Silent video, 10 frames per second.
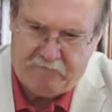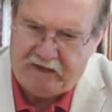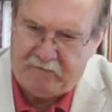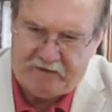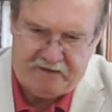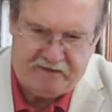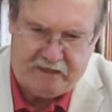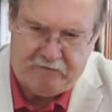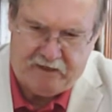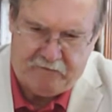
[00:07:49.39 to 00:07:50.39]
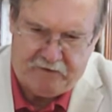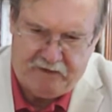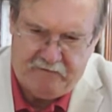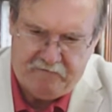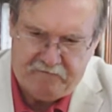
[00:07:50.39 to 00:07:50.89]
Made by the same
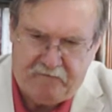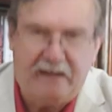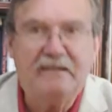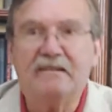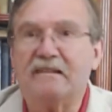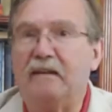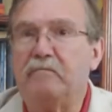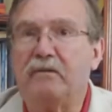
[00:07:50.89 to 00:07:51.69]
company, made in the same